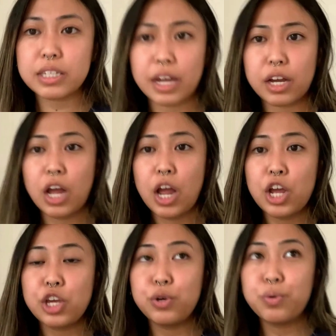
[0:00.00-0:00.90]
It's like
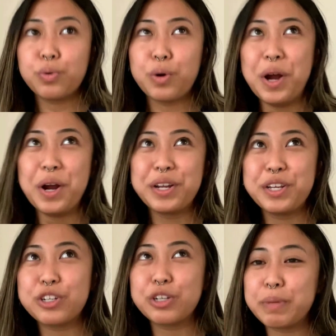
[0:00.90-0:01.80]

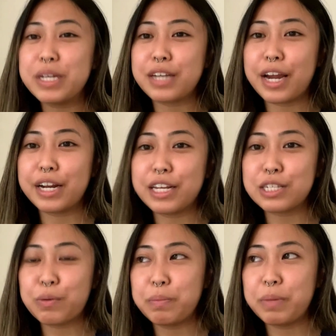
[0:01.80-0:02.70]
you should be dating someone